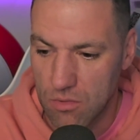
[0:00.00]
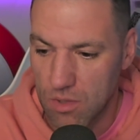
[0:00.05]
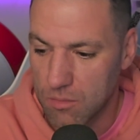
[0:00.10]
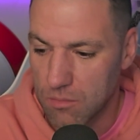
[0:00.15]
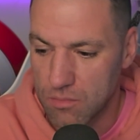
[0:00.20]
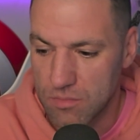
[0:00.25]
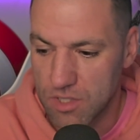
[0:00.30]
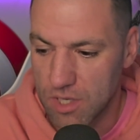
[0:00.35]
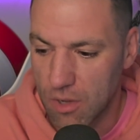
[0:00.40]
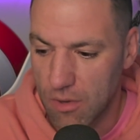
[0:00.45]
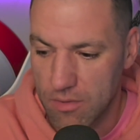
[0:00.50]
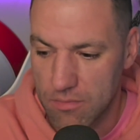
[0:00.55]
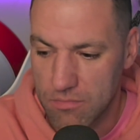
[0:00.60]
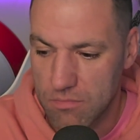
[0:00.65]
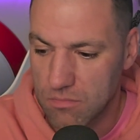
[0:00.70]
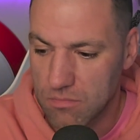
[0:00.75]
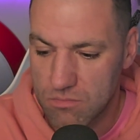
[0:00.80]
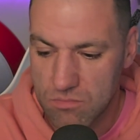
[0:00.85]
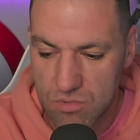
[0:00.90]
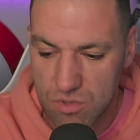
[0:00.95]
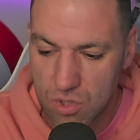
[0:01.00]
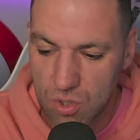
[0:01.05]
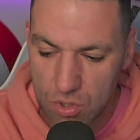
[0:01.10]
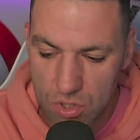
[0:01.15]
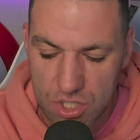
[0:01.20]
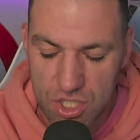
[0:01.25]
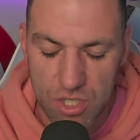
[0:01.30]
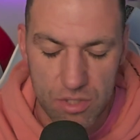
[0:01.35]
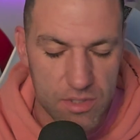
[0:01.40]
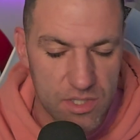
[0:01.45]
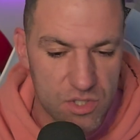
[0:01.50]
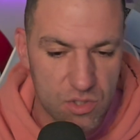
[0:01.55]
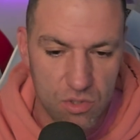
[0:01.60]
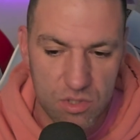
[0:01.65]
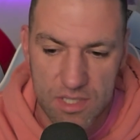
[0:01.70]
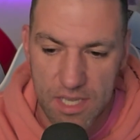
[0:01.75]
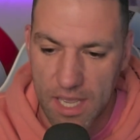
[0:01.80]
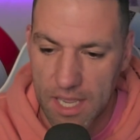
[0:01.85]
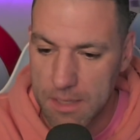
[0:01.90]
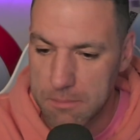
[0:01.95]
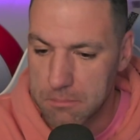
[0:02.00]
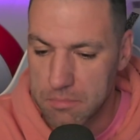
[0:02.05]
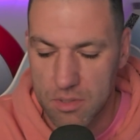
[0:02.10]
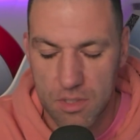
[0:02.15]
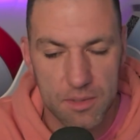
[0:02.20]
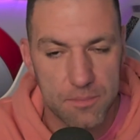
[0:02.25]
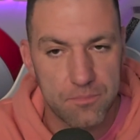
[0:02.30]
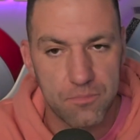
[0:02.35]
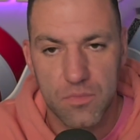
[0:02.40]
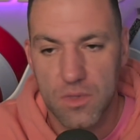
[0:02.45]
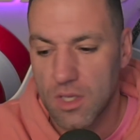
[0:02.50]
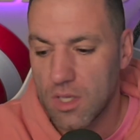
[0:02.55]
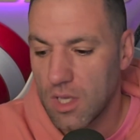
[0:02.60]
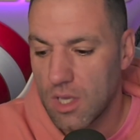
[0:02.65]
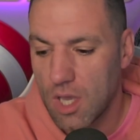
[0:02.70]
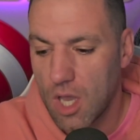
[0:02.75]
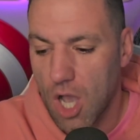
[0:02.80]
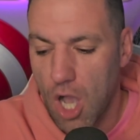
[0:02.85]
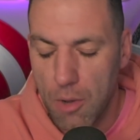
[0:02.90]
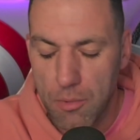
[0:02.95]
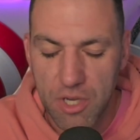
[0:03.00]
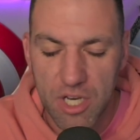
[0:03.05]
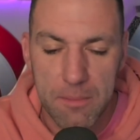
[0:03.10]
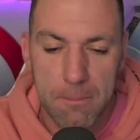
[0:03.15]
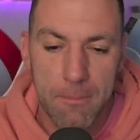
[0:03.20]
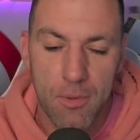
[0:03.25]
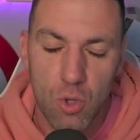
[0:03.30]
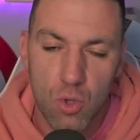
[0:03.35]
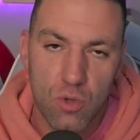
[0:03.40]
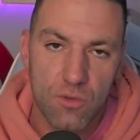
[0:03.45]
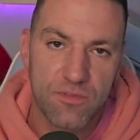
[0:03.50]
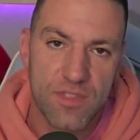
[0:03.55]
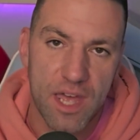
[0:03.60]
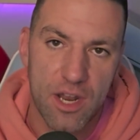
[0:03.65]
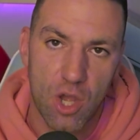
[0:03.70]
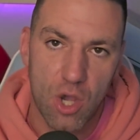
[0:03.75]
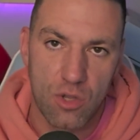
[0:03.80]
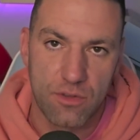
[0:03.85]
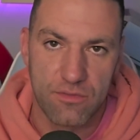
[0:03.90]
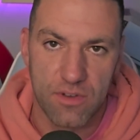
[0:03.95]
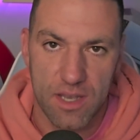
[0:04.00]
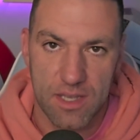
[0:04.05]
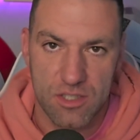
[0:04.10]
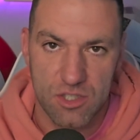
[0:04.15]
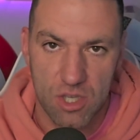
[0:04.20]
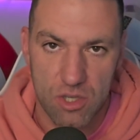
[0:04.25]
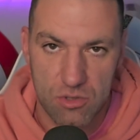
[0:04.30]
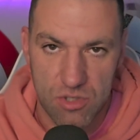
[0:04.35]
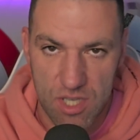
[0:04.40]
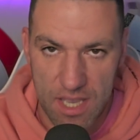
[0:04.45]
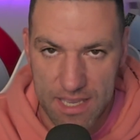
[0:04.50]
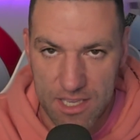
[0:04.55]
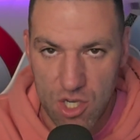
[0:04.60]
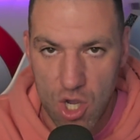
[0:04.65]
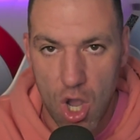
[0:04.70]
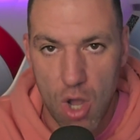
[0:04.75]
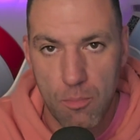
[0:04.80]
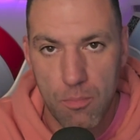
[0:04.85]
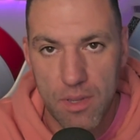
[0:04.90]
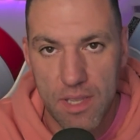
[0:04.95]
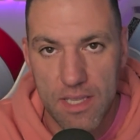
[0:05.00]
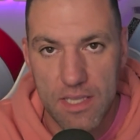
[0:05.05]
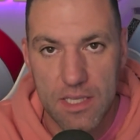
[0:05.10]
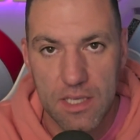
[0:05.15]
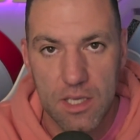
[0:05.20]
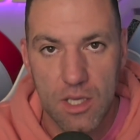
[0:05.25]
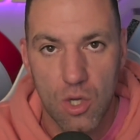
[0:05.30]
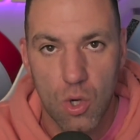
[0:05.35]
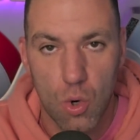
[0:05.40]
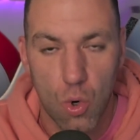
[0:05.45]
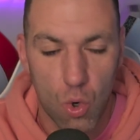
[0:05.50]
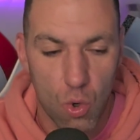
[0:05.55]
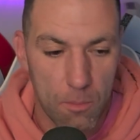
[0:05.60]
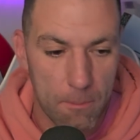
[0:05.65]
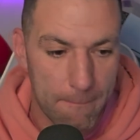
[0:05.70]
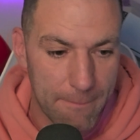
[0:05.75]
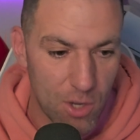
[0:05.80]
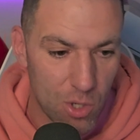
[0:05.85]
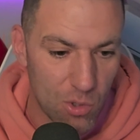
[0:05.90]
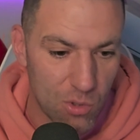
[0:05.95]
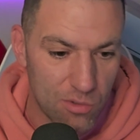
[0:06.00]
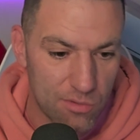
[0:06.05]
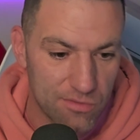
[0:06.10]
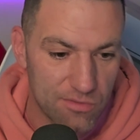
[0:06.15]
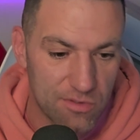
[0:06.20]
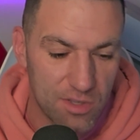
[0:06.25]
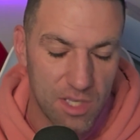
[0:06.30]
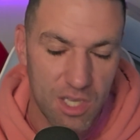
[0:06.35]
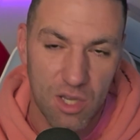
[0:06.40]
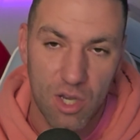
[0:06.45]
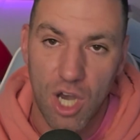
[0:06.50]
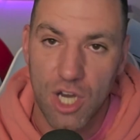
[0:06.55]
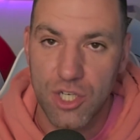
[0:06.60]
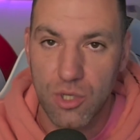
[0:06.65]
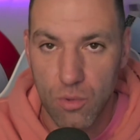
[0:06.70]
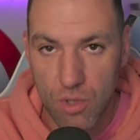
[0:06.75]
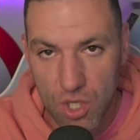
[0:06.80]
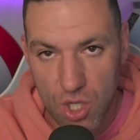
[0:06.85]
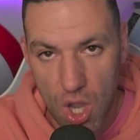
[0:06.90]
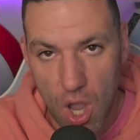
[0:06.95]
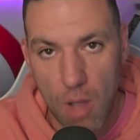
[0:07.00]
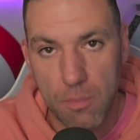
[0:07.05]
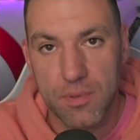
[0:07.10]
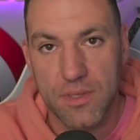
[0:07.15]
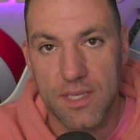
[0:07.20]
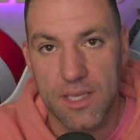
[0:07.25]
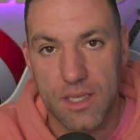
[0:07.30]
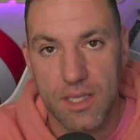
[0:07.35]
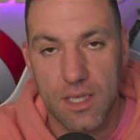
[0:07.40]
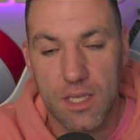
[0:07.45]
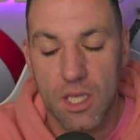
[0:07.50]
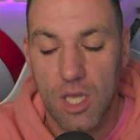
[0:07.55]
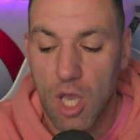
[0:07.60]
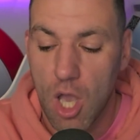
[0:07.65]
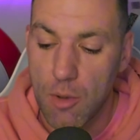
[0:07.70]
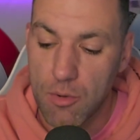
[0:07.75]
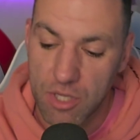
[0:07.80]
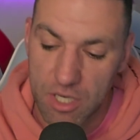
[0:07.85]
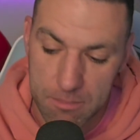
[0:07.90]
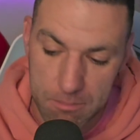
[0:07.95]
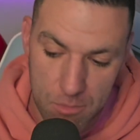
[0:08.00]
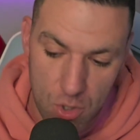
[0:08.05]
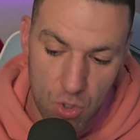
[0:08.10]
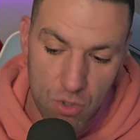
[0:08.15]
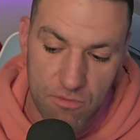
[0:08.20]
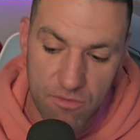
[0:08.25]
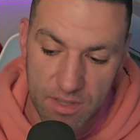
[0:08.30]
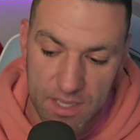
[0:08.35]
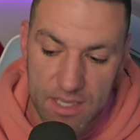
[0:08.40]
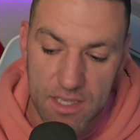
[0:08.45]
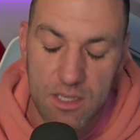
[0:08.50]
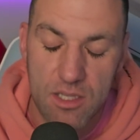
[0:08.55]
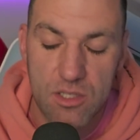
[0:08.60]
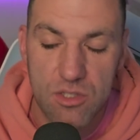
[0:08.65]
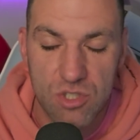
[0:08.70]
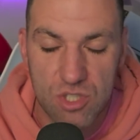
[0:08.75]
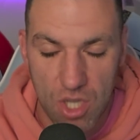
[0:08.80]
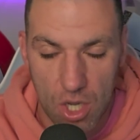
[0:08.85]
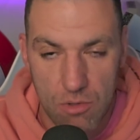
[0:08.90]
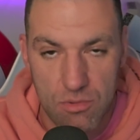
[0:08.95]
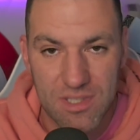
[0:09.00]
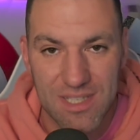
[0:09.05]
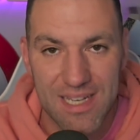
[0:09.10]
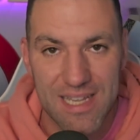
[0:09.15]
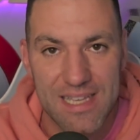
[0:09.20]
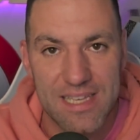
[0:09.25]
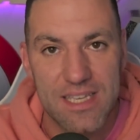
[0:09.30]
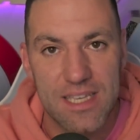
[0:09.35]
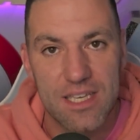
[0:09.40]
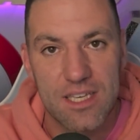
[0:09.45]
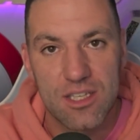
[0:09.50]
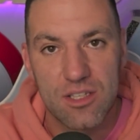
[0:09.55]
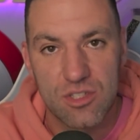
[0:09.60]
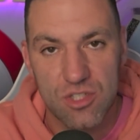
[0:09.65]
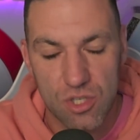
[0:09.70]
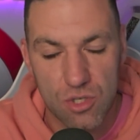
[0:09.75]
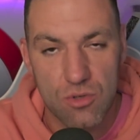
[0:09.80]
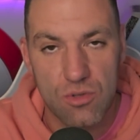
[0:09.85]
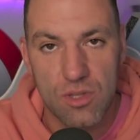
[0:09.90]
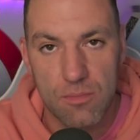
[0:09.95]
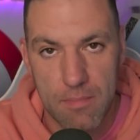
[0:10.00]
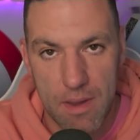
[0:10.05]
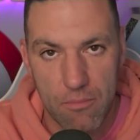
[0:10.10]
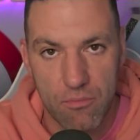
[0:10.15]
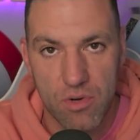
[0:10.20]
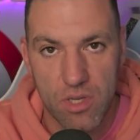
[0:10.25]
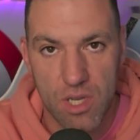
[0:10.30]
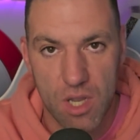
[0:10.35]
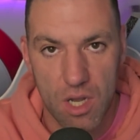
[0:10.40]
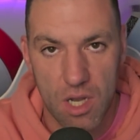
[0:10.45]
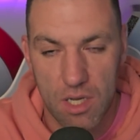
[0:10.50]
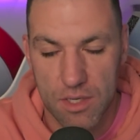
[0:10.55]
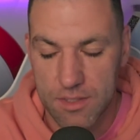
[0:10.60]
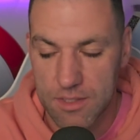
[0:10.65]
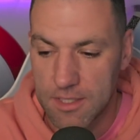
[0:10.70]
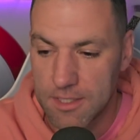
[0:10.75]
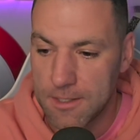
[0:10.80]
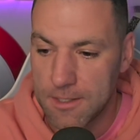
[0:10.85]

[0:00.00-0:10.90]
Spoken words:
I'm, Call of Duty is a good game, but I'm going to move that over. So it'll say copy or move. I don't want to copy it. I'm going to move it totally to the memory card.